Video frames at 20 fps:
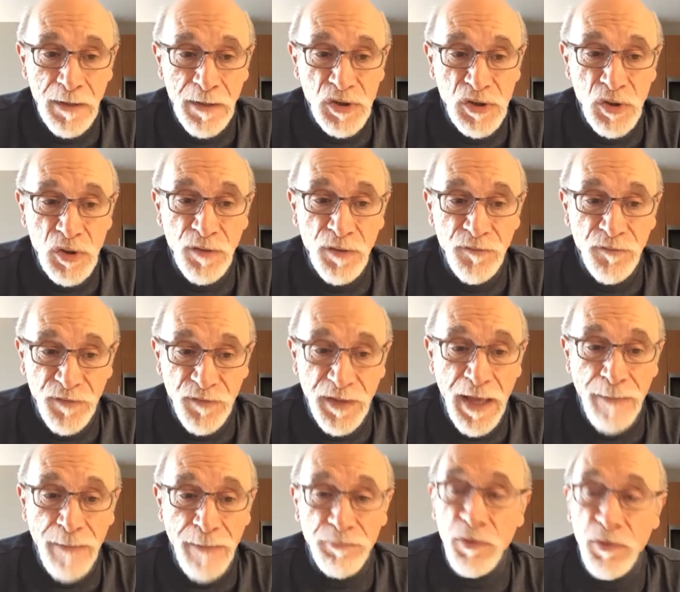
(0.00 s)
sort of
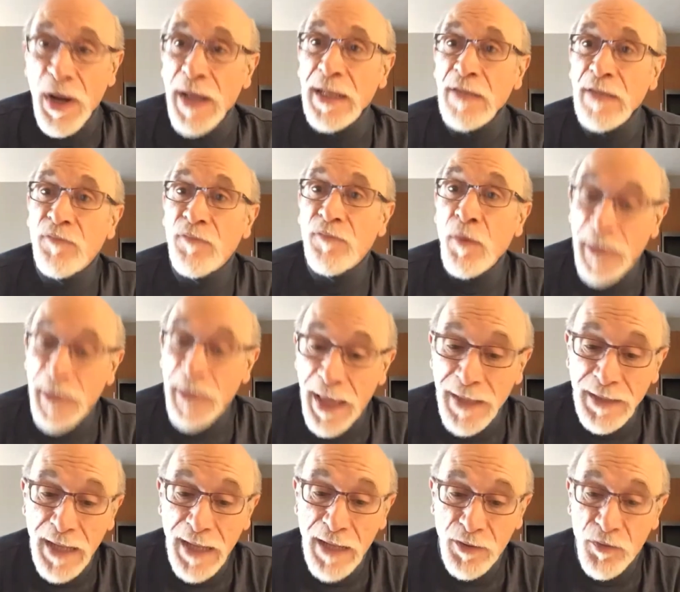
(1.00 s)
kept writing for me,
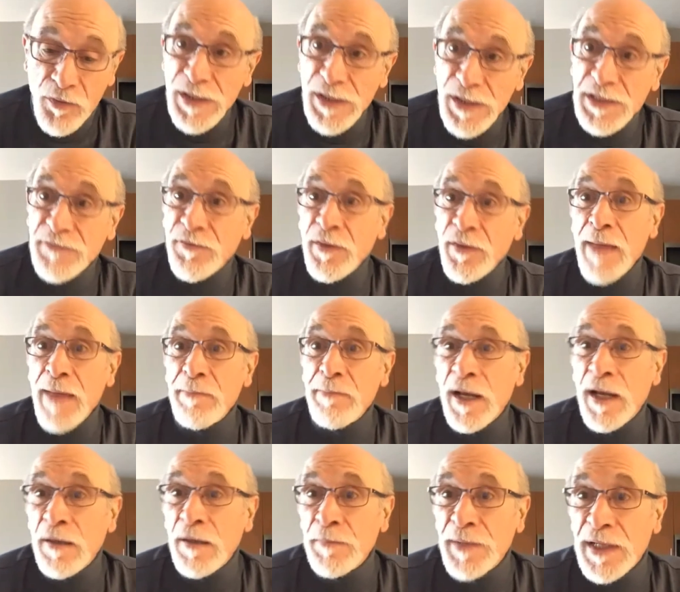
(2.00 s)
and and Chris for that
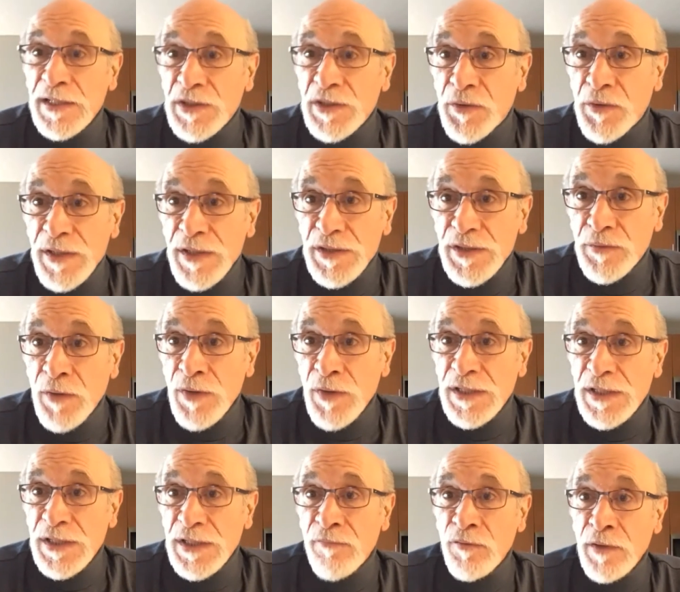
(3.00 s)
matter, because Chris wrote
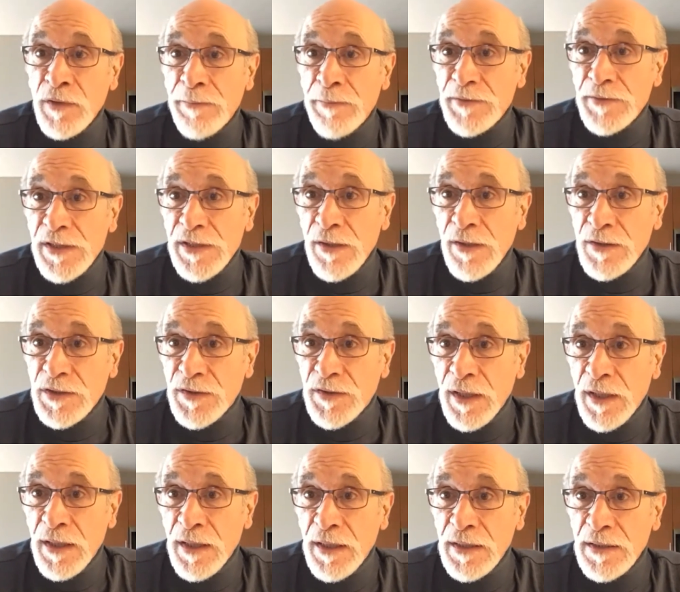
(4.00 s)
several episodes
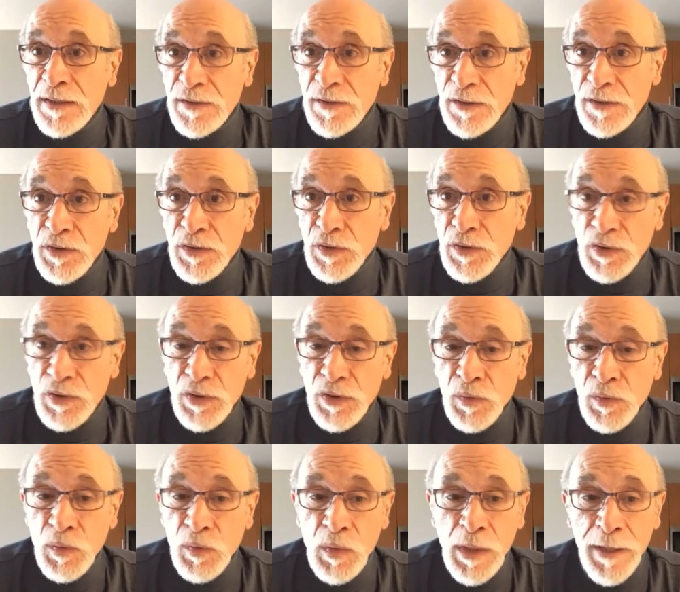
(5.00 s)
uh, to
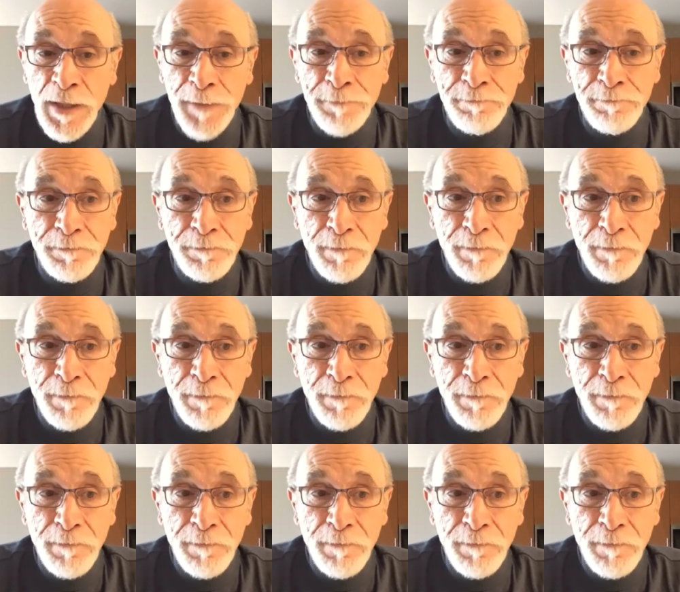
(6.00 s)
to um,